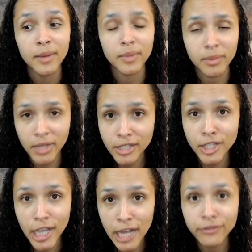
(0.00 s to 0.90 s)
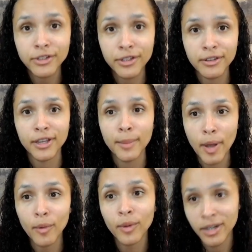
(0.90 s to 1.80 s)
But I'm catching everything
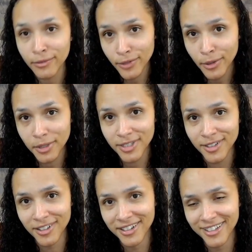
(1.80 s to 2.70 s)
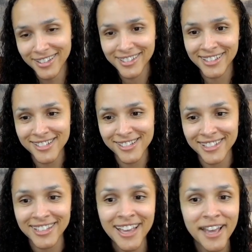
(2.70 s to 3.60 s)
about what I'm focused on,
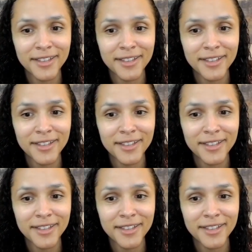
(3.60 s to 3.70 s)
essentially.